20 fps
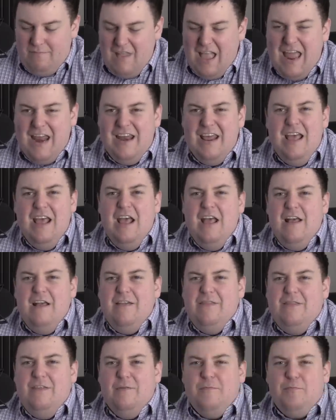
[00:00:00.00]
And
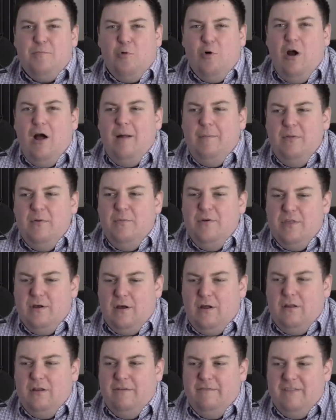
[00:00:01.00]
the problem with
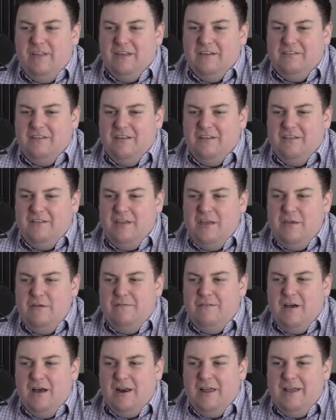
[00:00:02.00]
all of this is that
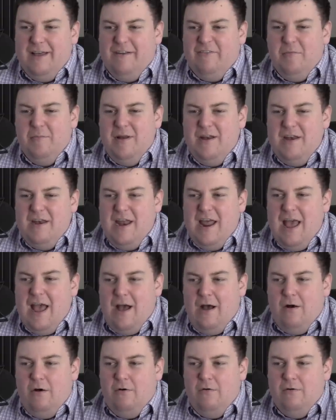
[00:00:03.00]
you've got a government
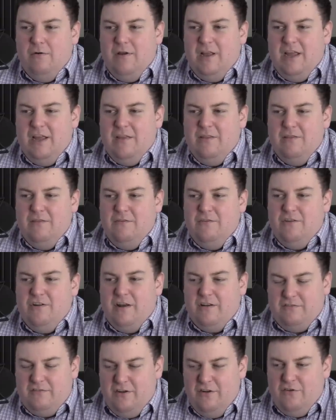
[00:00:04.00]
now in
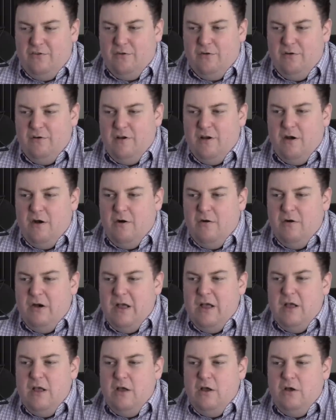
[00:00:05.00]
Justin Trudeau
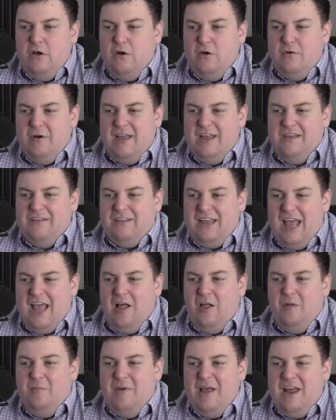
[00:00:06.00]
who is
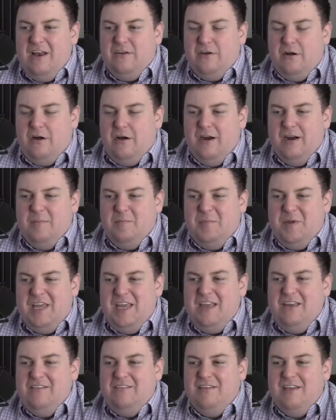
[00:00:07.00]
hell-bent on
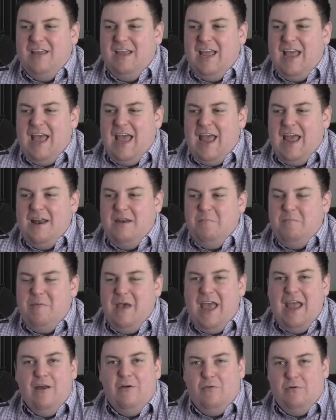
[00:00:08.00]
appeasing and
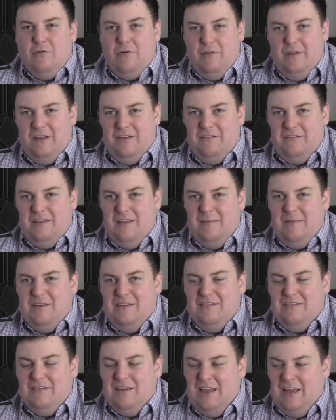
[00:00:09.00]
bankrolling
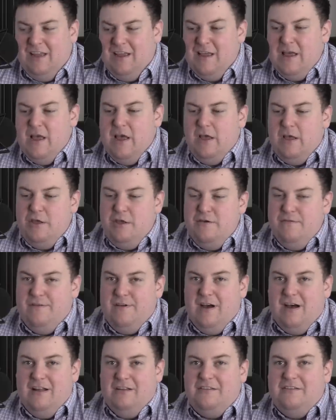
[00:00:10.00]
CBC. You've
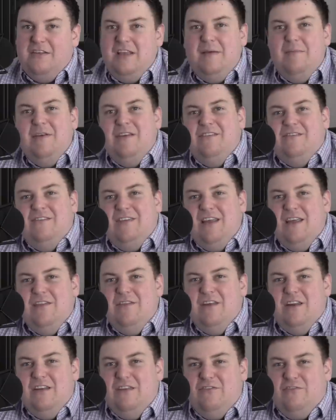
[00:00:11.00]
got CBC
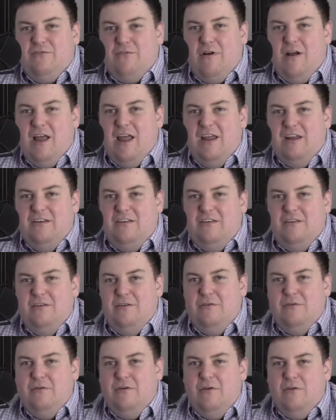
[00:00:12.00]
that is trying
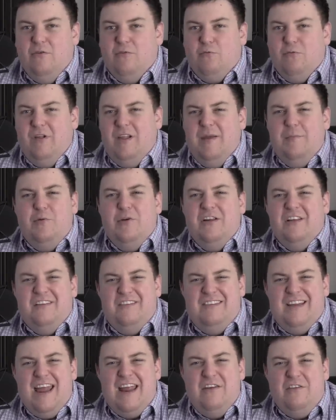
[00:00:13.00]
to really put
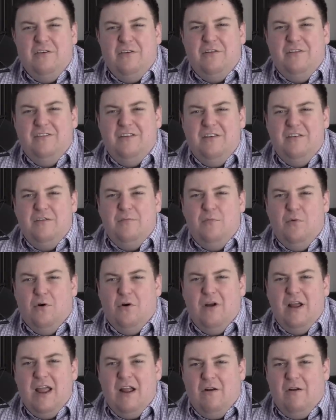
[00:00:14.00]
its tentacles into
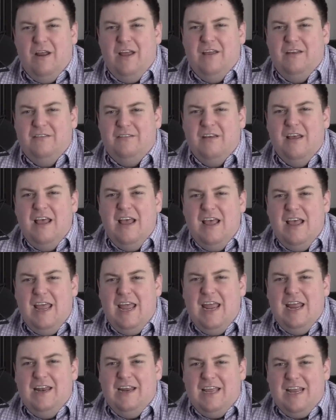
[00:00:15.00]
more areas
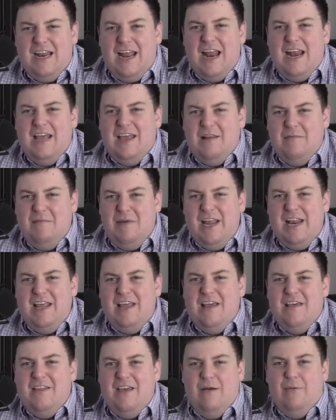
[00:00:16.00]
in Canadian
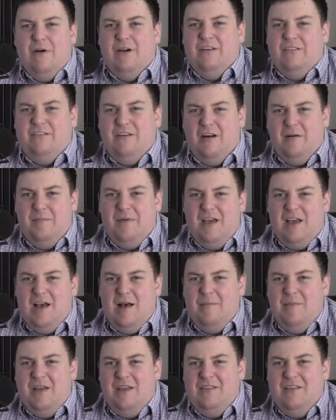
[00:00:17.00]
media. They want to start
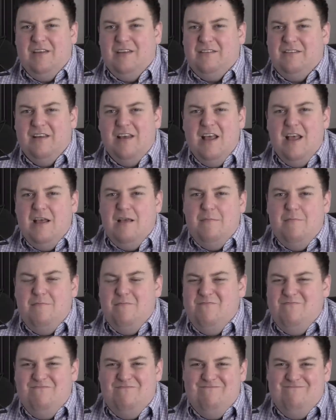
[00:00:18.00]
becoming this,
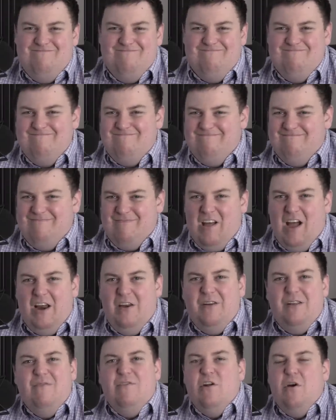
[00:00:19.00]
I
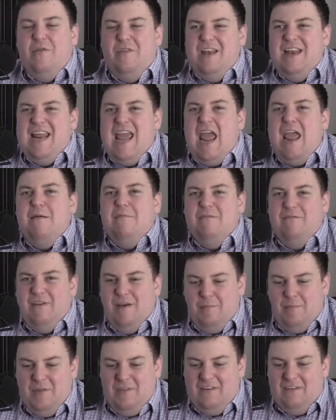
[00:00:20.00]
don't even know the name of
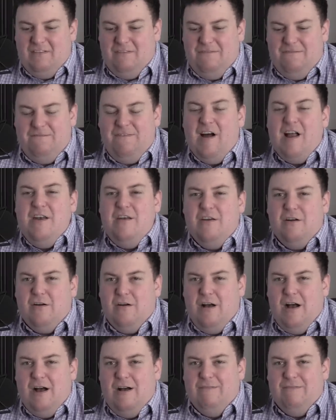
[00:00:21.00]
it, but this
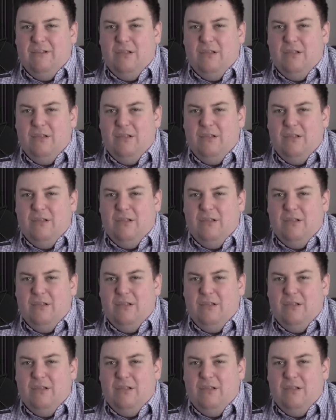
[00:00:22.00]
funder of